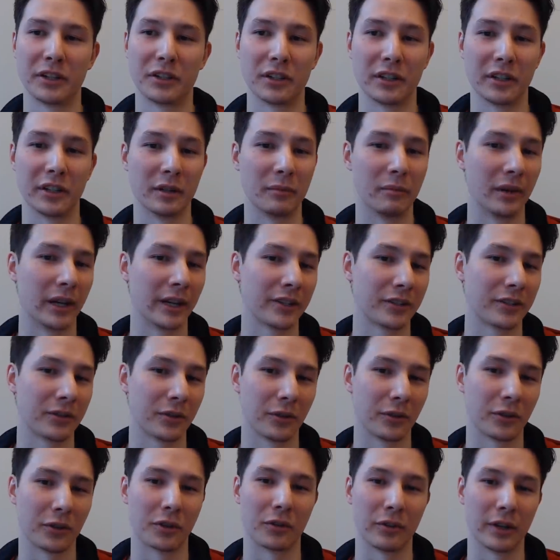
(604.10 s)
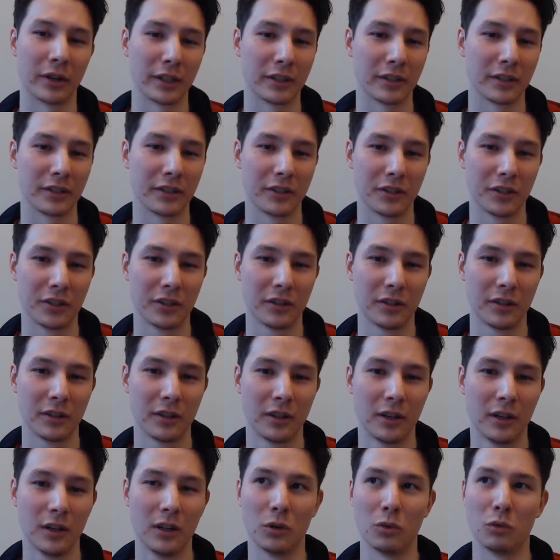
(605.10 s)
potentially the best or the correct decision,
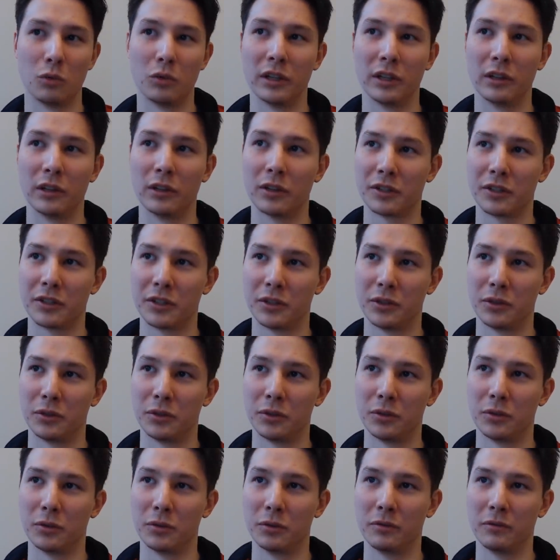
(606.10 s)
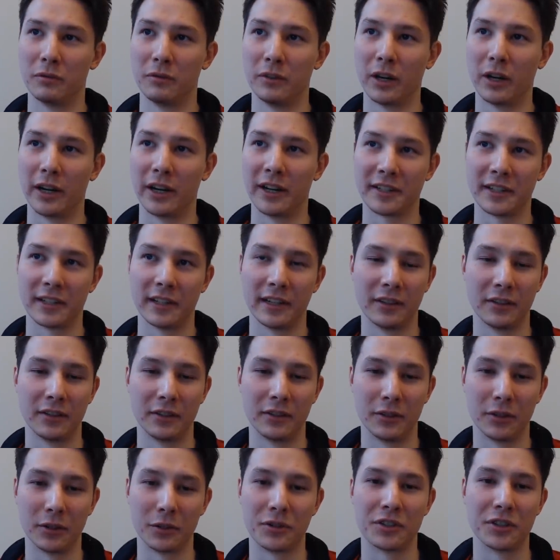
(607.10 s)
we look to
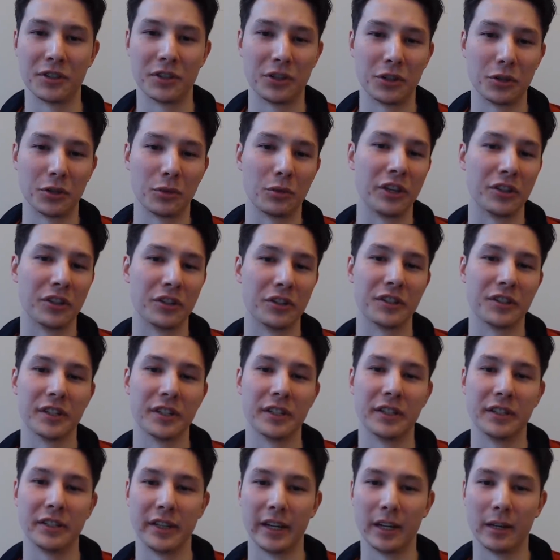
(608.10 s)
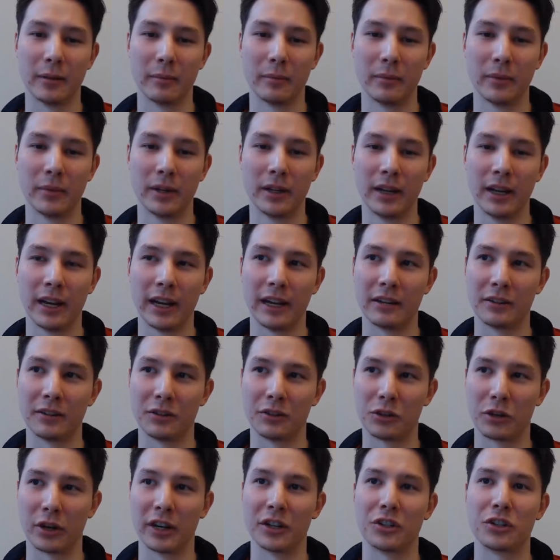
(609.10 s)
isolate those situations in game
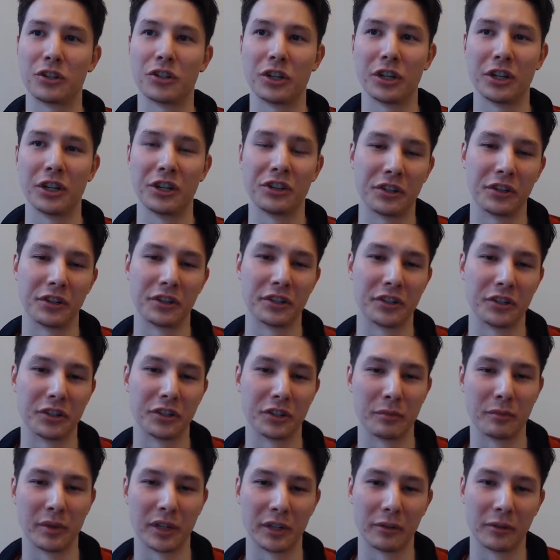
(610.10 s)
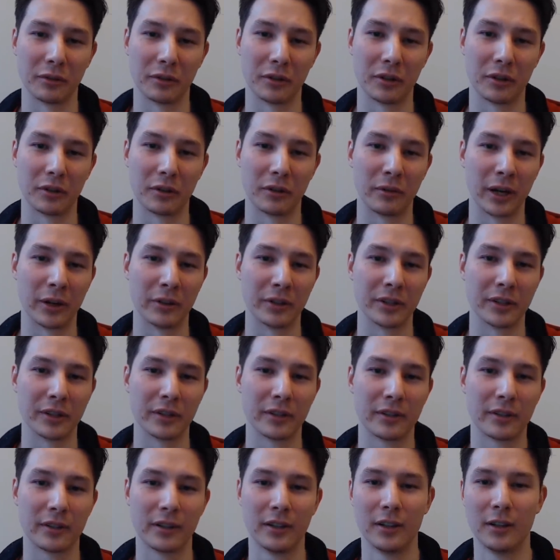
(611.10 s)
and try to change the decision making around
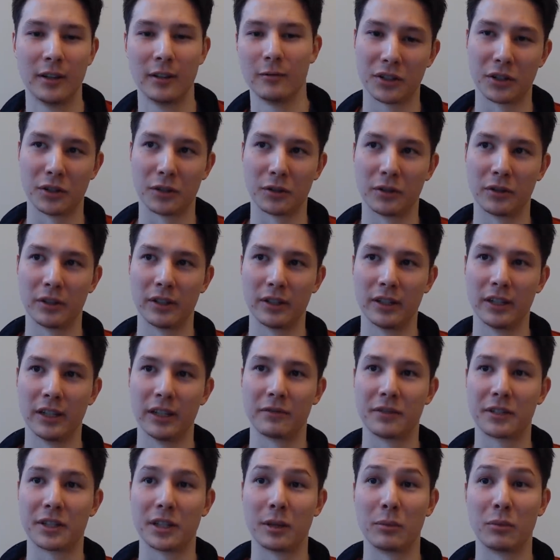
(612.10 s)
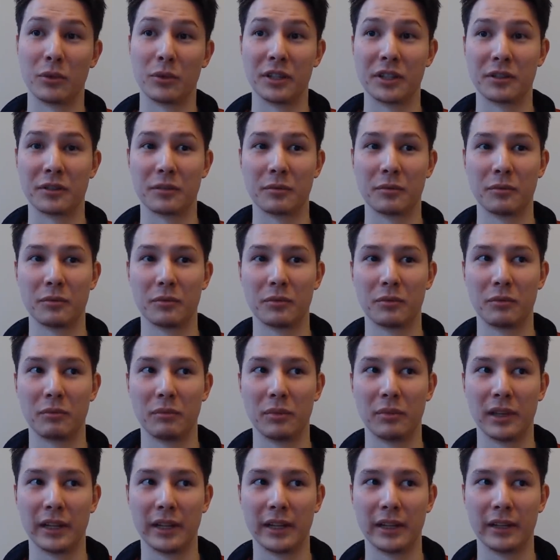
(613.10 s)
it. So if someone's
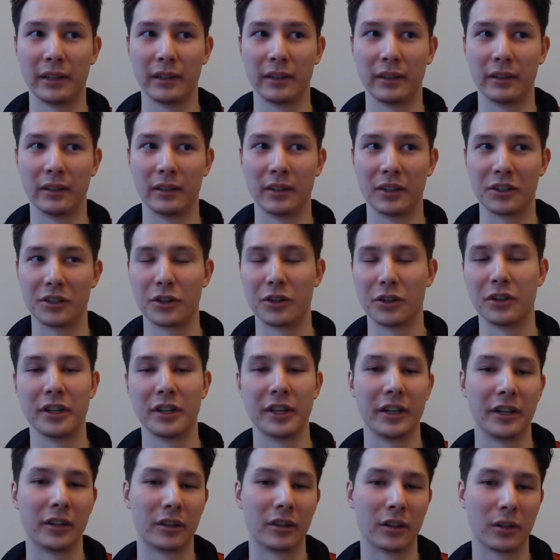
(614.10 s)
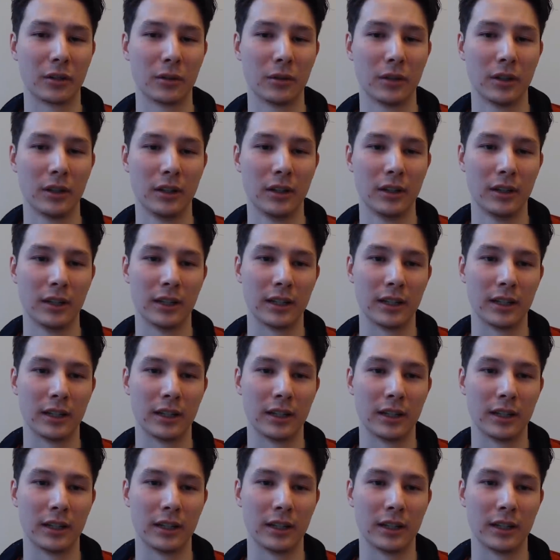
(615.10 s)
playing a certain hero